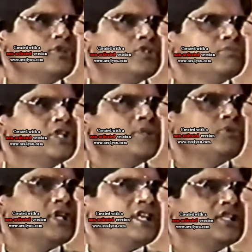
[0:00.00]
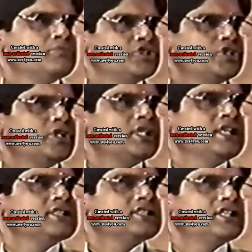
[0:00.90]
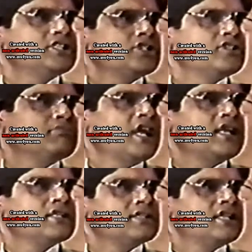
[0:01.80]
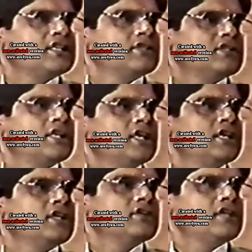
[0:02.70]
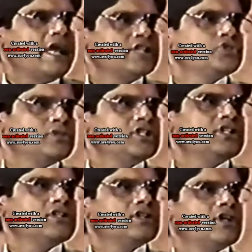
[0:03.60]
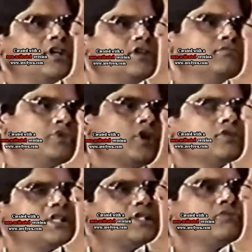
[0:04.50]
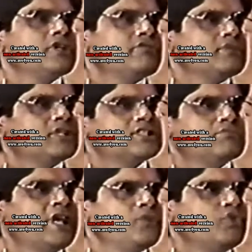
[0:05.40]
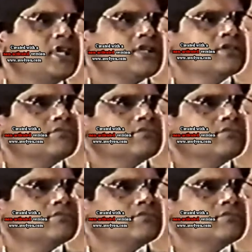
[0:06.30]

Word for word: to manipulate the majority in such a good manner that they actually broke it away from its main wing.